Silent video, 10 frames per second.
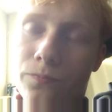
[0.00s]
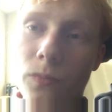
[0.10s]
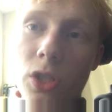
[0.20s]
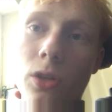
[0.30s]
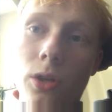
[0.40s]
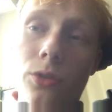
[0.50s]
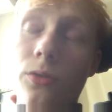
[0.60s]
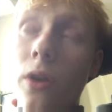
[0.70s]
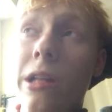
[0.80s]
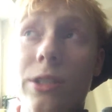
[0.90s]
so it's
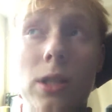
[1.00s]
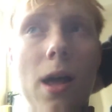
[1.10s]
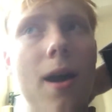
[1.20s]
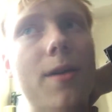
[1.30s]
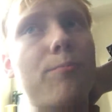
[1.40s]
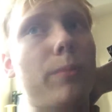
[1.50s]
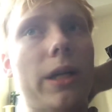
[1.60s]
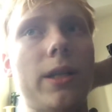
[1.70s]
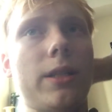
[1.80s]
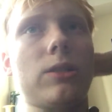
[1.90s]
it's a lot,
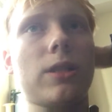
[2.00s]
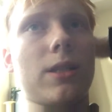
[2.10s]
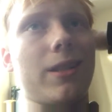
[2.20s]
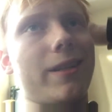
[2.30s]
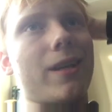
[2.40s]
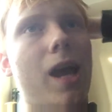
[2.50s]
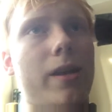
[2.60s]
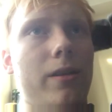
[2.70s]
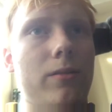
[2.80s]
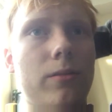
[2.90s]
but it's like I
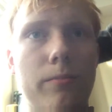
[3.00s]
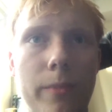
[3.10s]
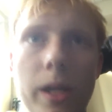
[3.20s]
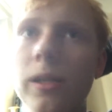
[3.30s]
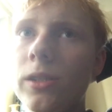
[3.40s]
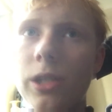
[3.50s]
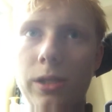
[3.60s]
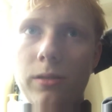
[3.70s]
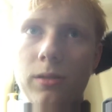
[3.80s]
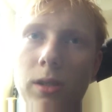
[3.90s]
can manage
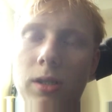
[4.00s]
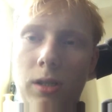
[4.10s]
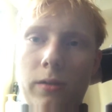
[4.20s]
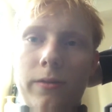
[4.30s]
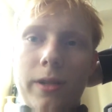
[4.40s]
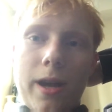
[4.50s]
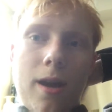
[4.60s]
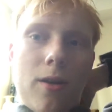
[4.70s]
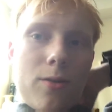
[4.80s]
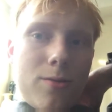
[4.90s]
it for
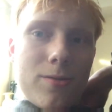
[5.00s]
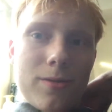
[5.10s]
now,